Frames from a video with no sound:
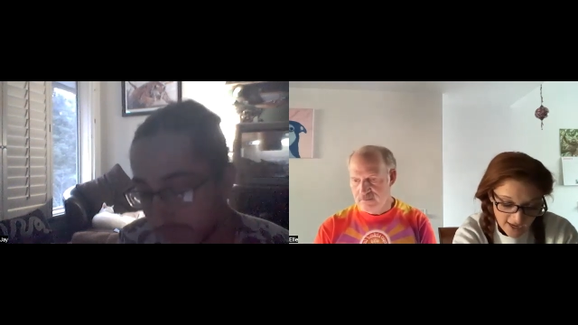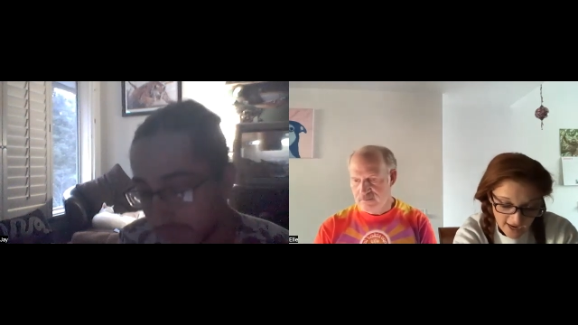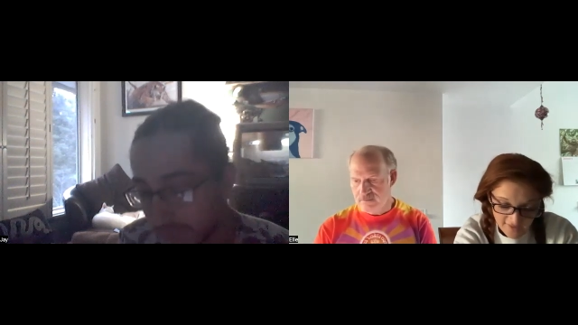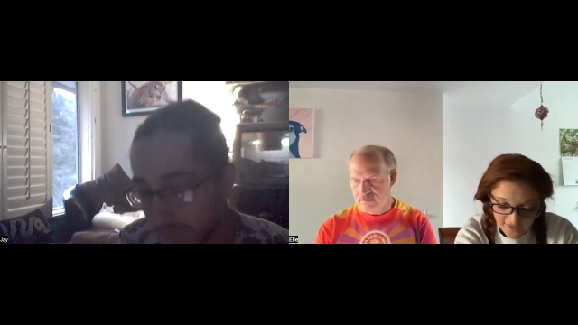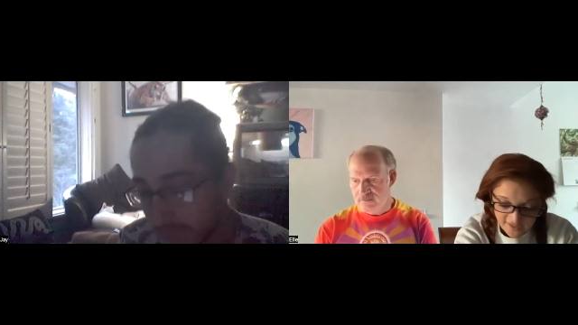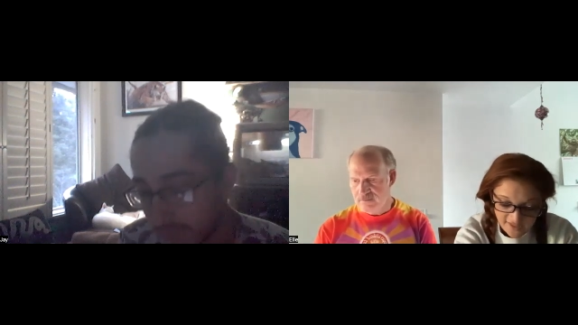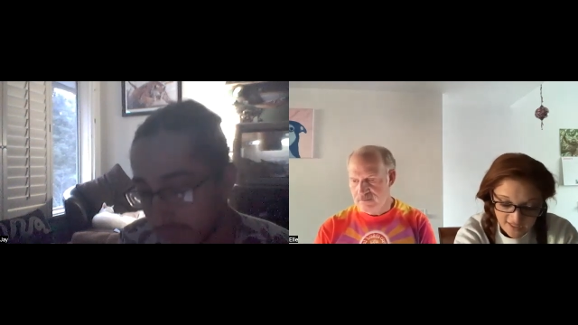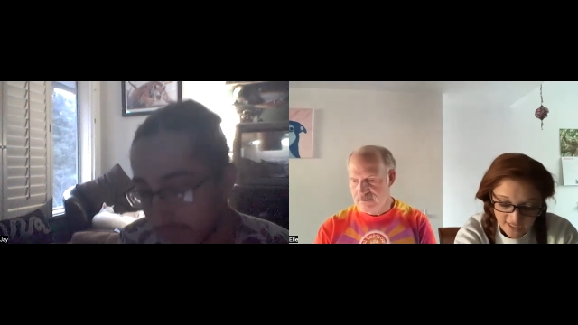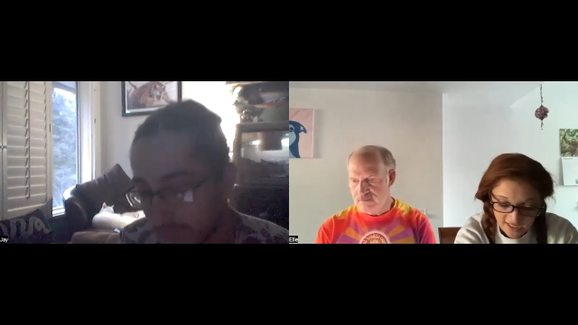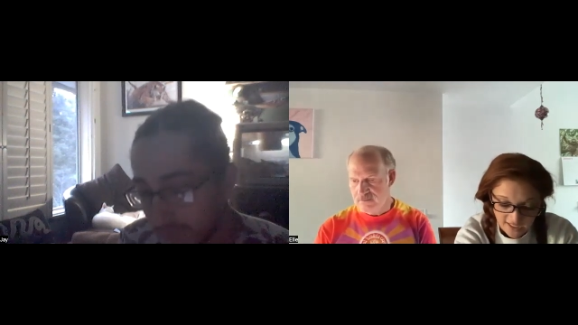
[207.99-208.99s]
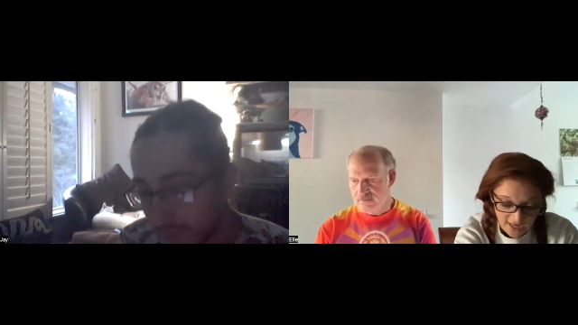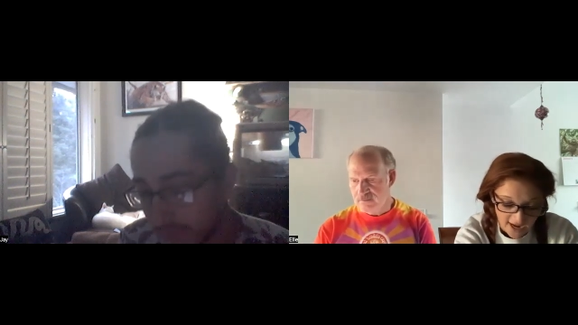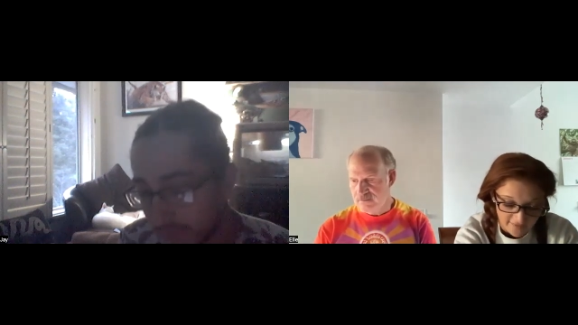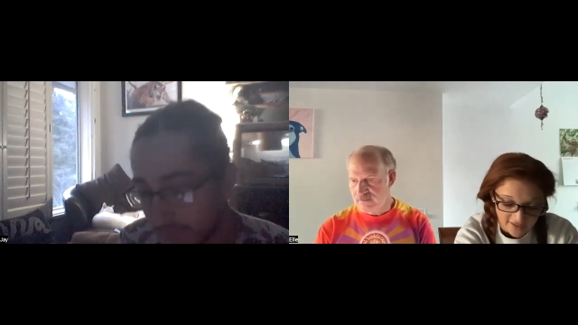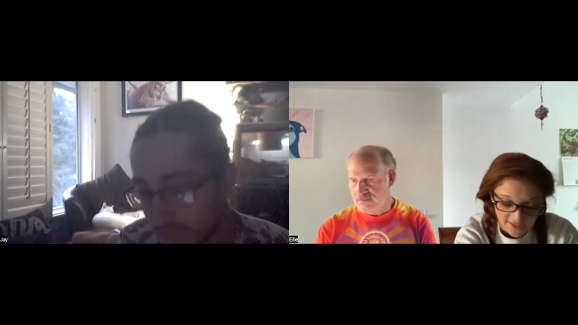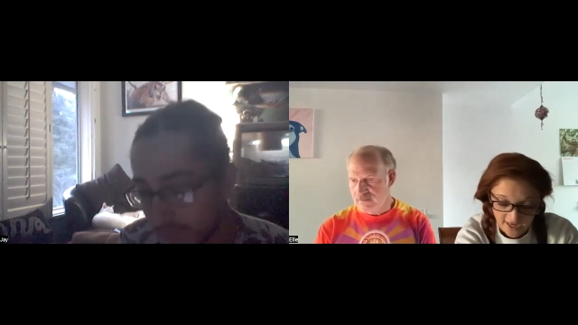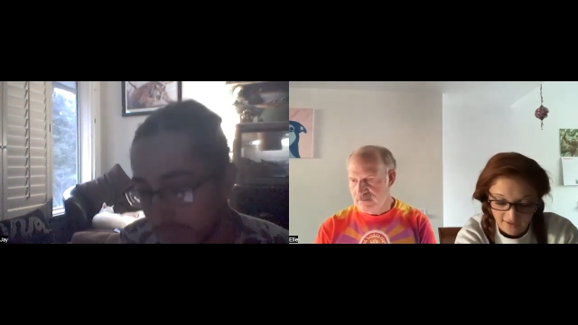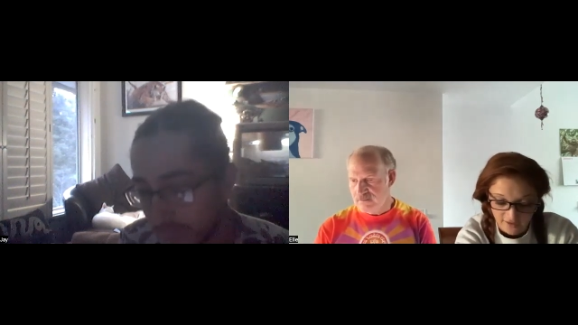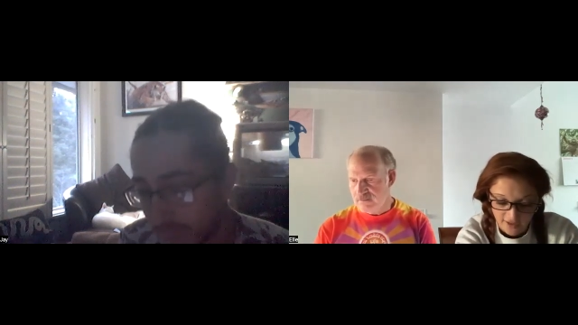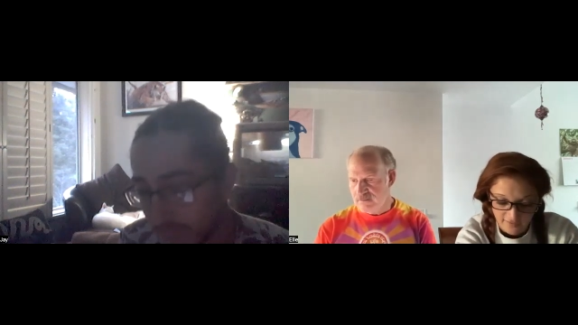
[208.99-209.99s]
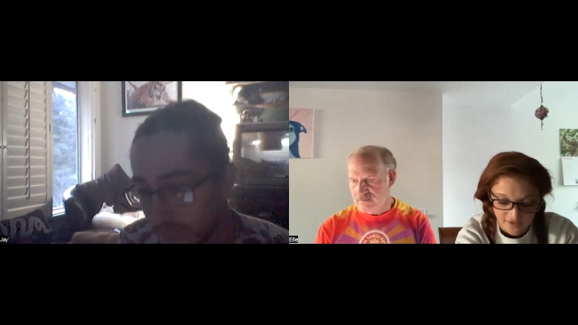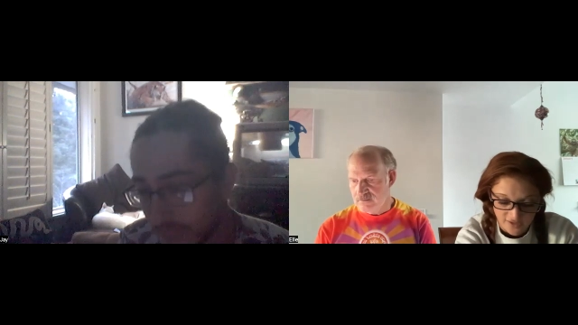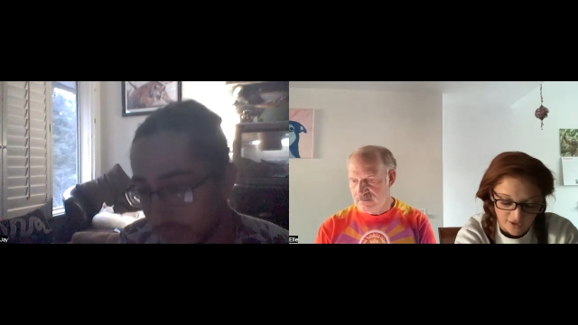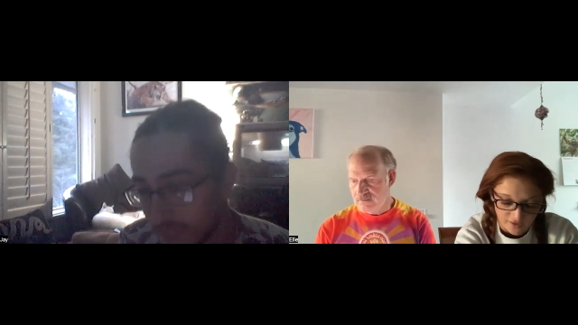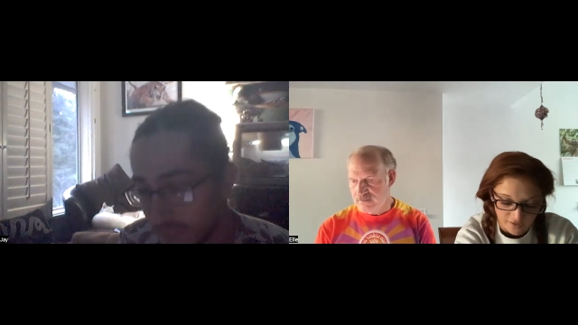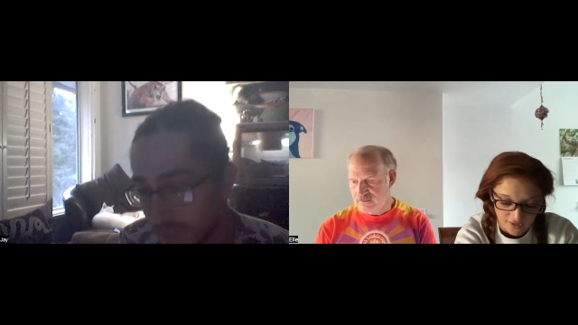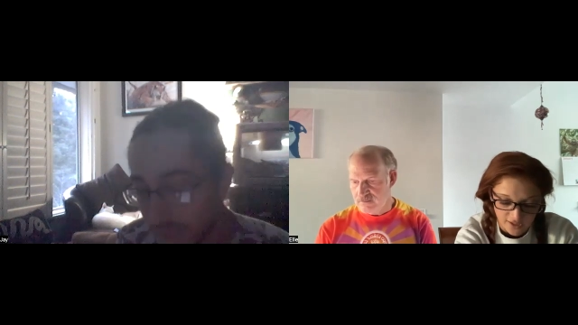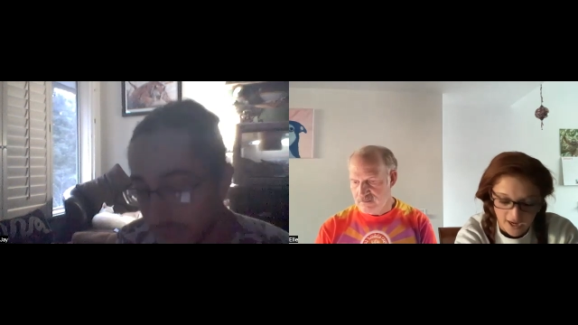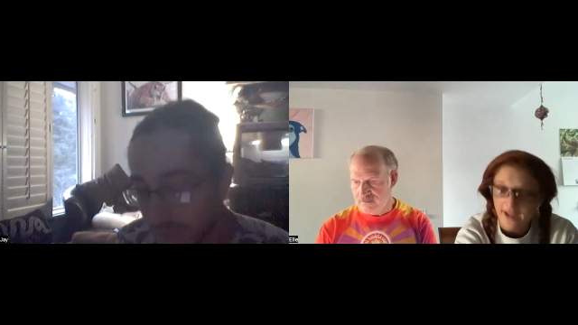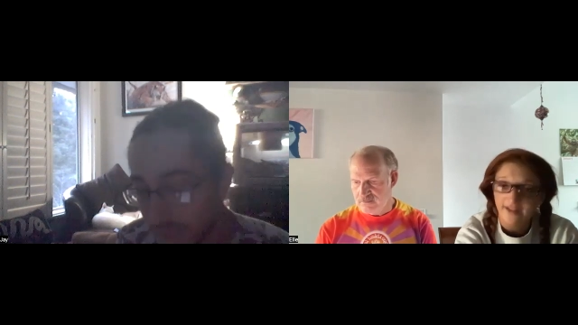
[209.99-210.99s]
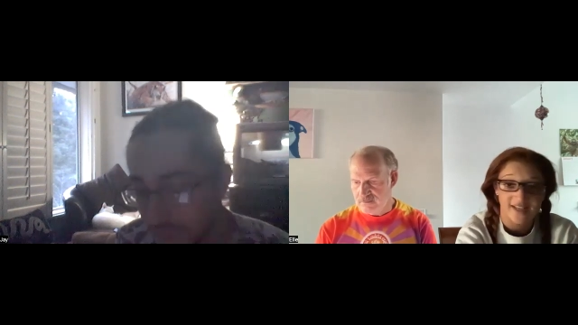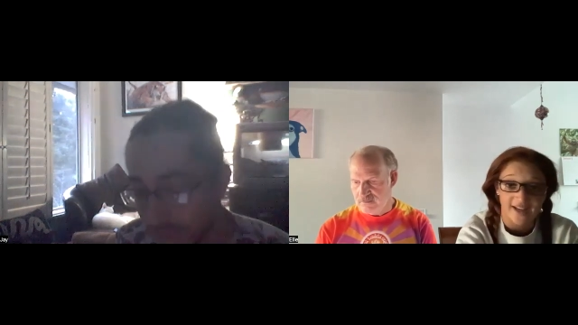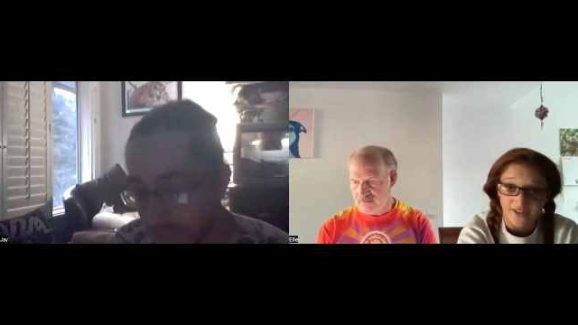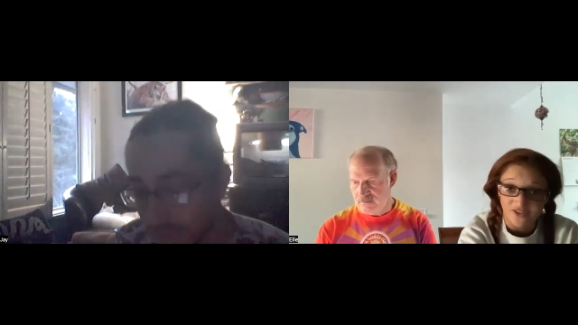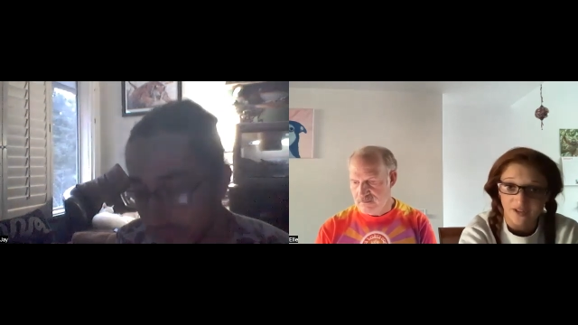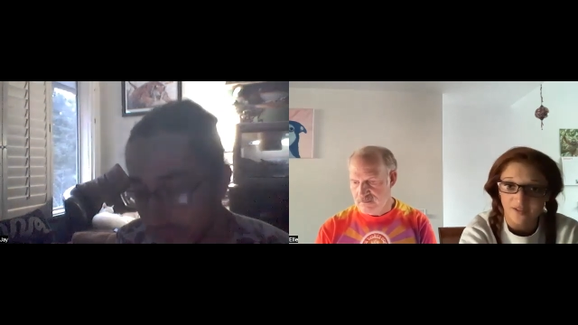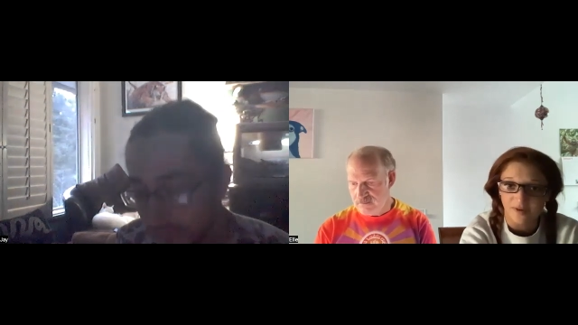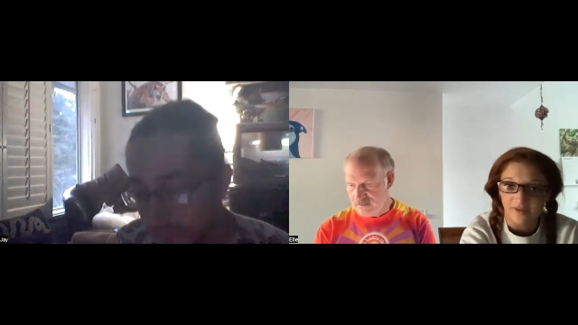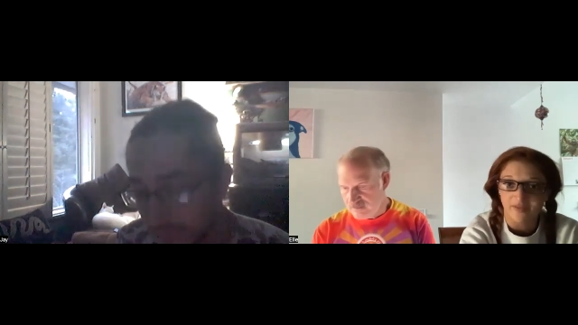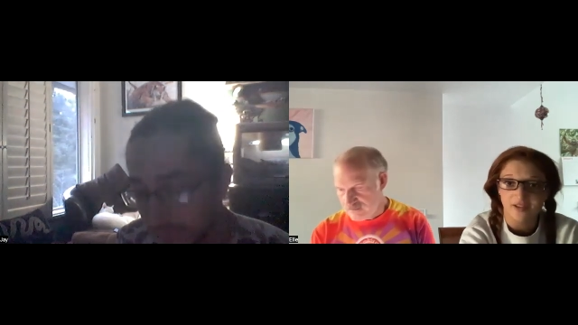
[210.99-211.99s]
Speaker 1: And these thick, heavy set, they're even toed. I say ungulates, but